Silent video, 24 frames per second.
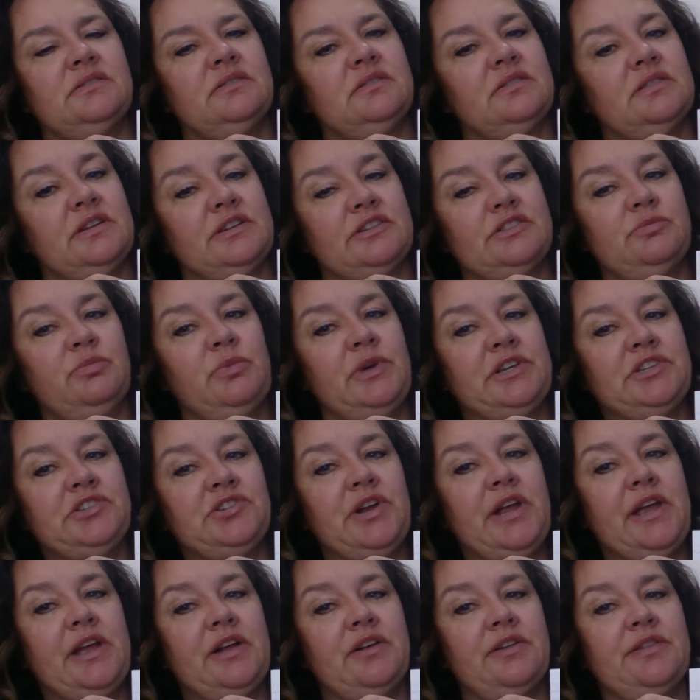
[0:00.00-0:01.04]
There's one
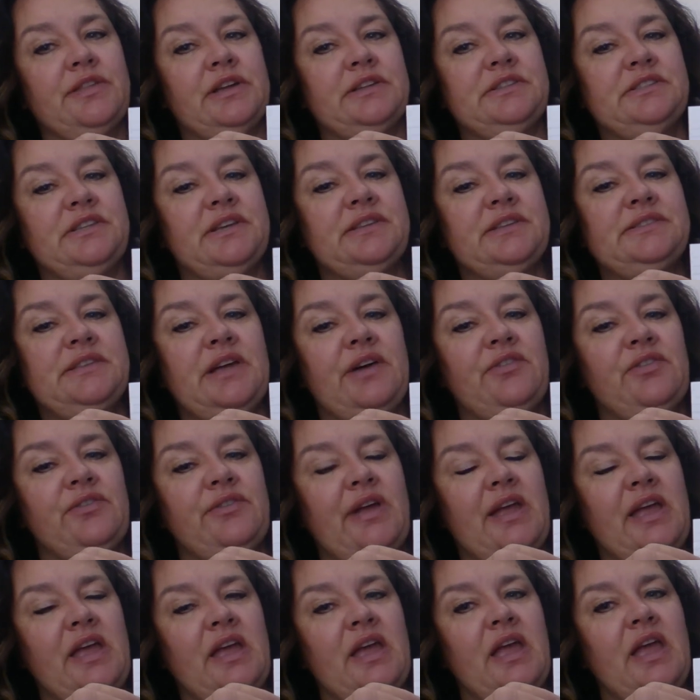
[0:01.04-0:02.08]
triangle that does have a
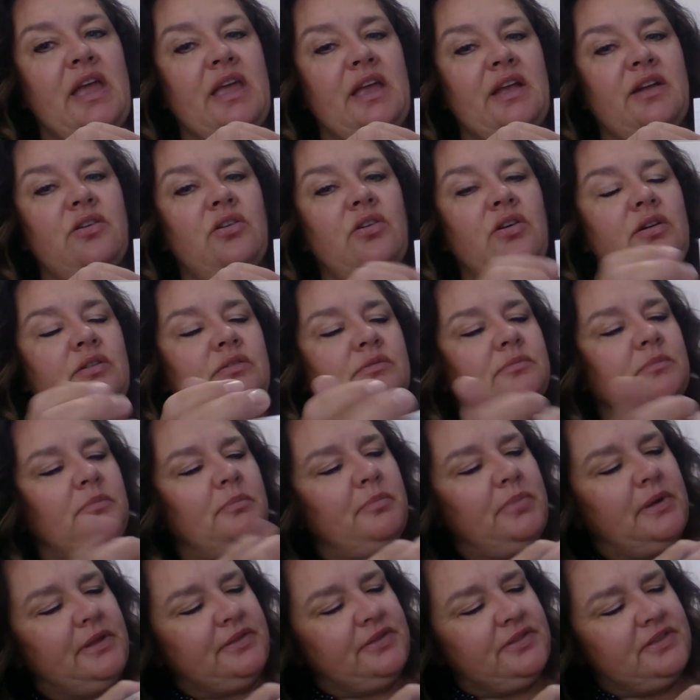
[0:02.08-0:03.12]
right angle,
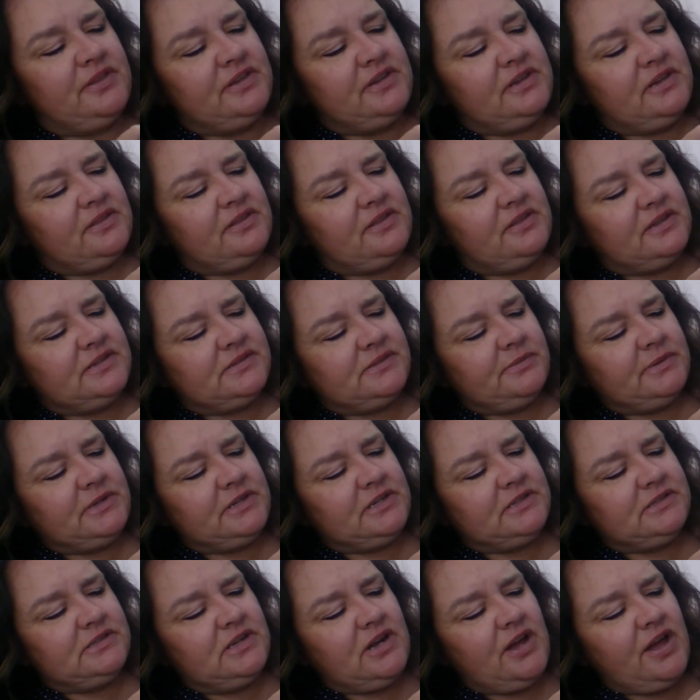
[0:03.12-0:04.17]
but this one
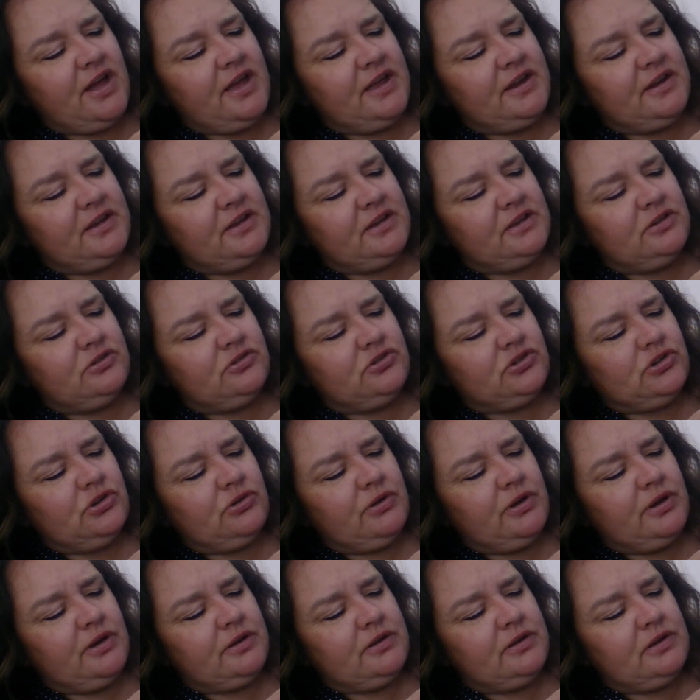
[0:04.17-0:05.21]
does not. You
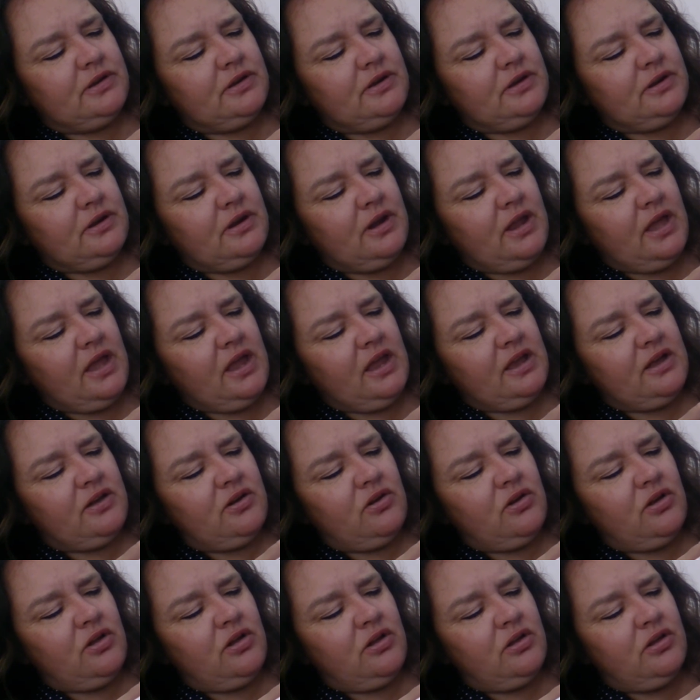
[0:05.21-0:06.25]
show an
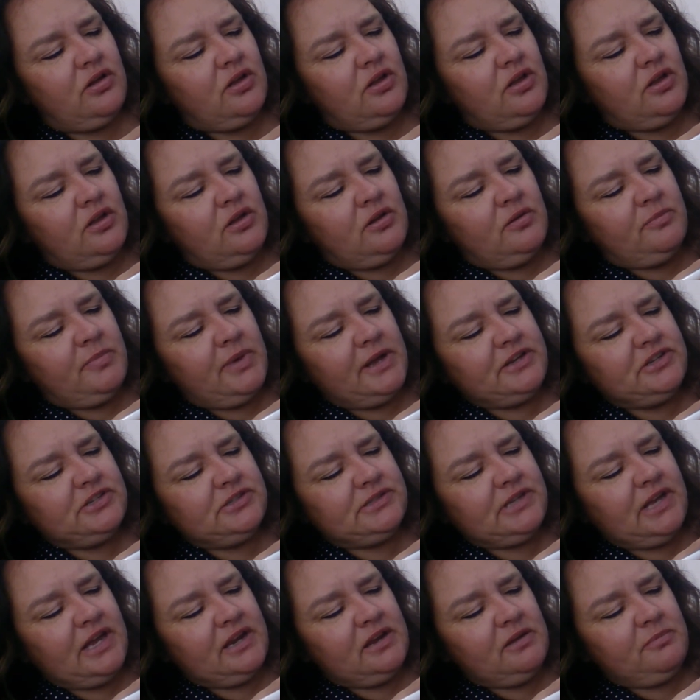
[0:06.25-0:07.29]
angle by
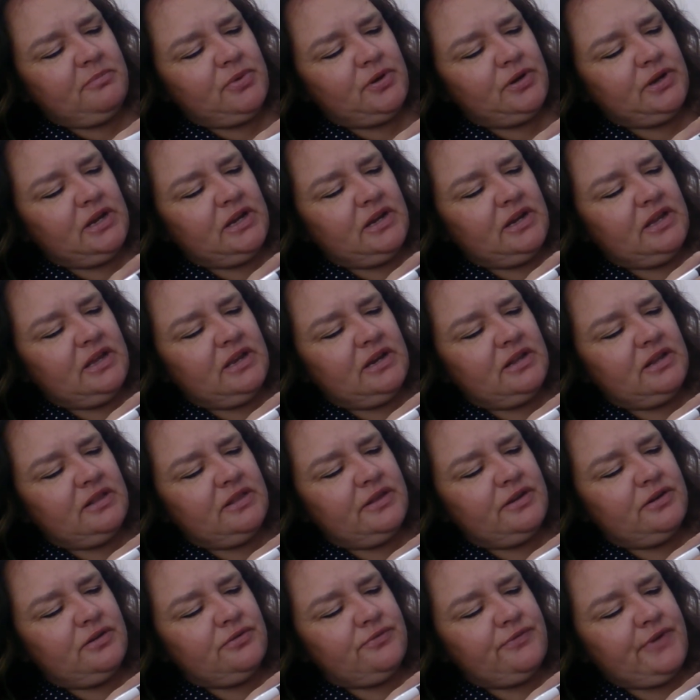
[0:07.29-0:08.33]
just kind of putting in a
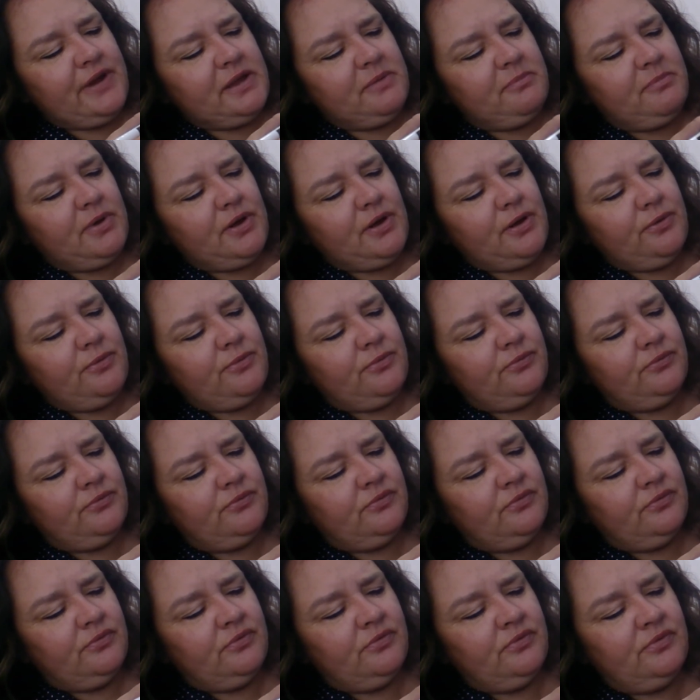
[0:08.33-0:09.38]
little rainbow
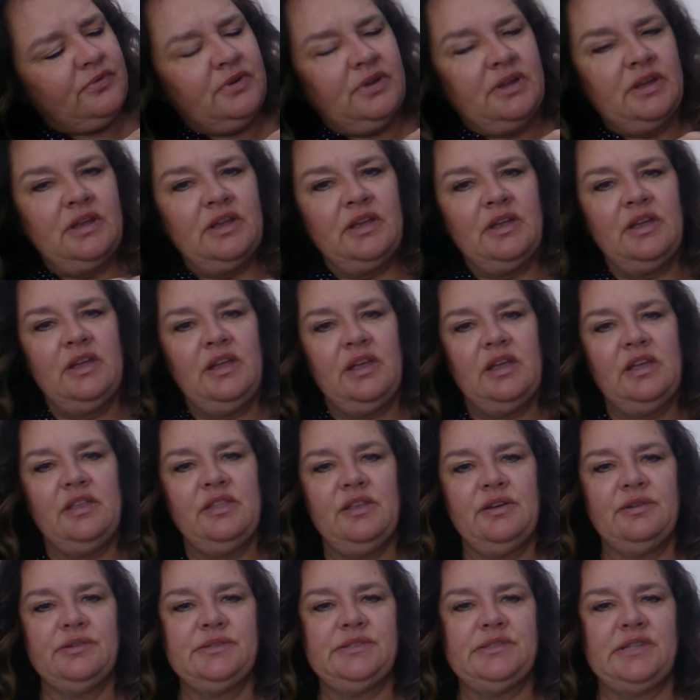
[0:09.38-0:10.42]
in
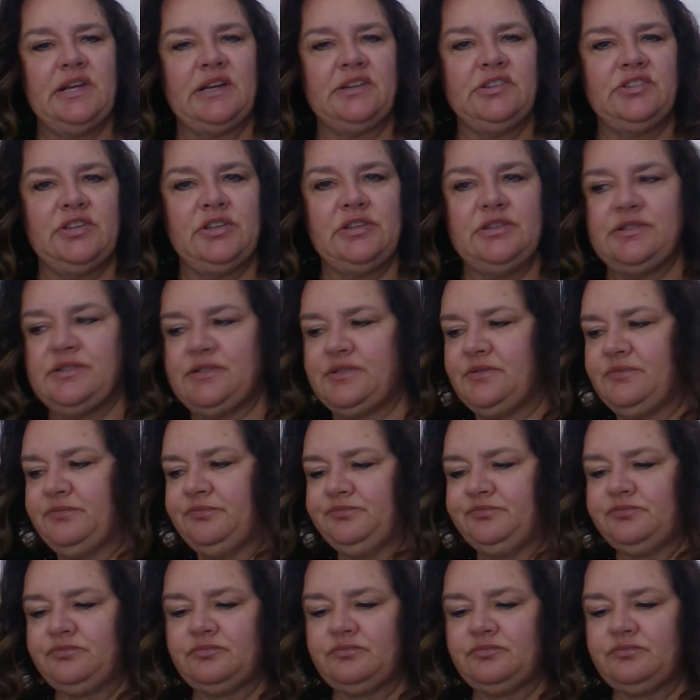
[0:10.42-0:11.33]
those sections.